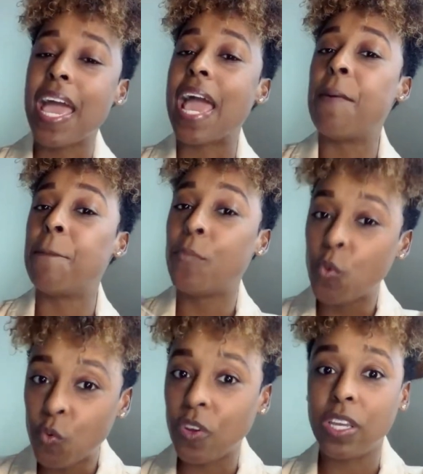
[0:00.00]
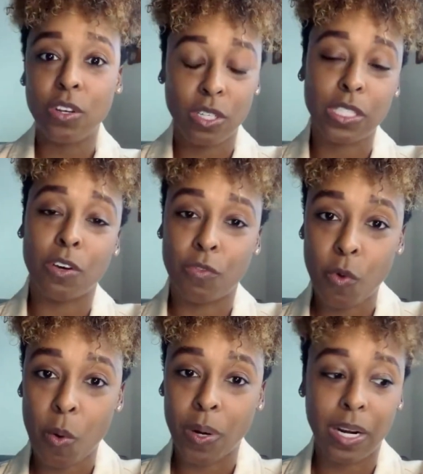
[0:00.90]
And moving yourself
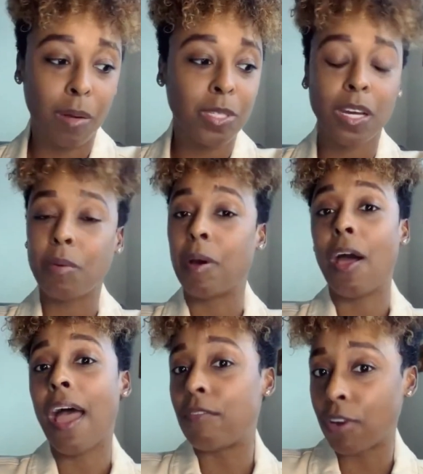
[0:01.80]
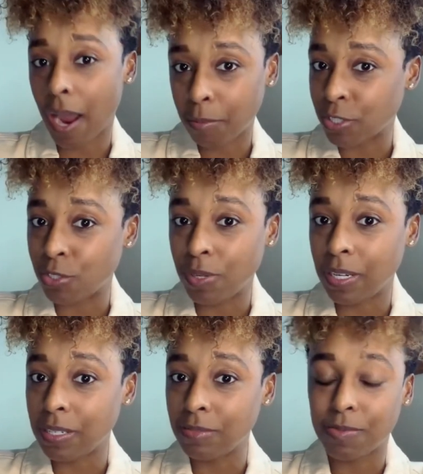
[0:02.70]
forward. And I'm talking about every
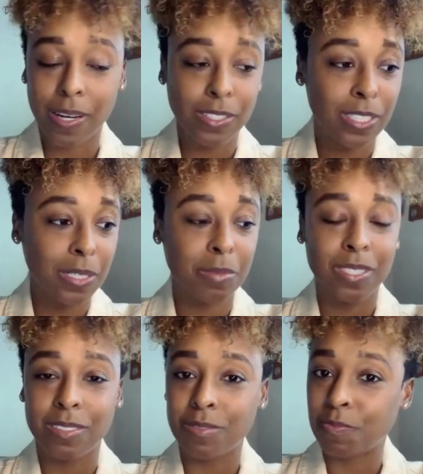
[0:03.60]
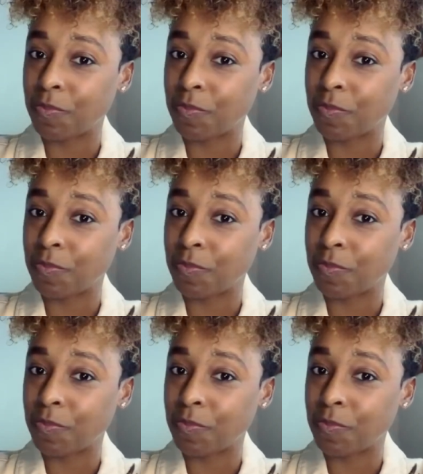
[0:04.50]
opportunity, friendships,